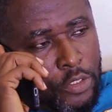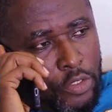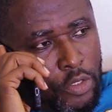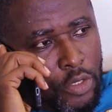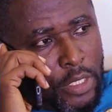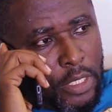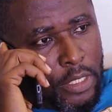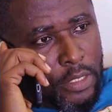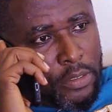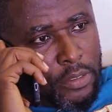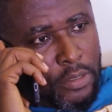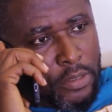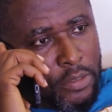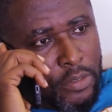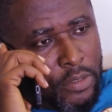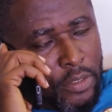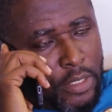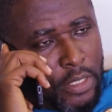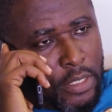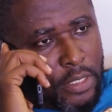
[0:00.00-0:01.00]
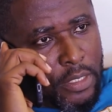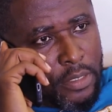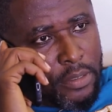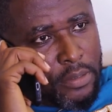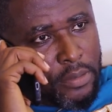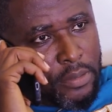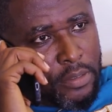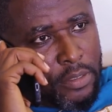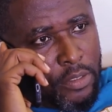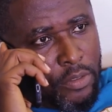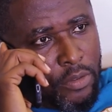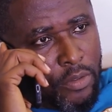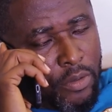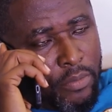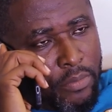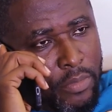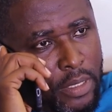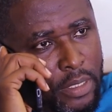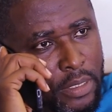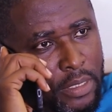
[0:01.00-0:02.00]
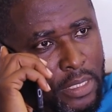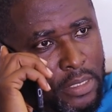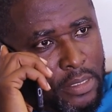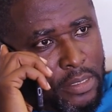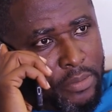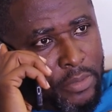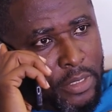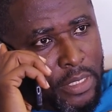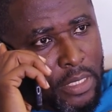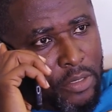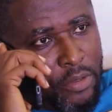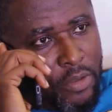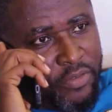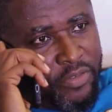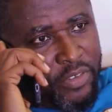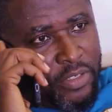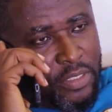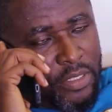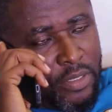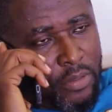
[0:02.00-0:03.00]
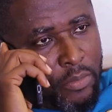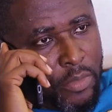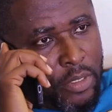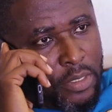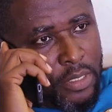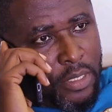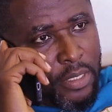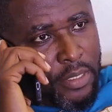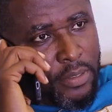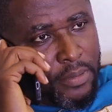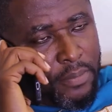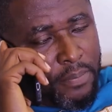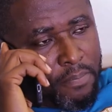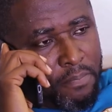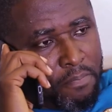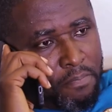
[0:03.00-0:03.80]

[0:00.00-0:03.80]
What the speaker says: It's okay then. Till you come back, let's meet at the office on Monday.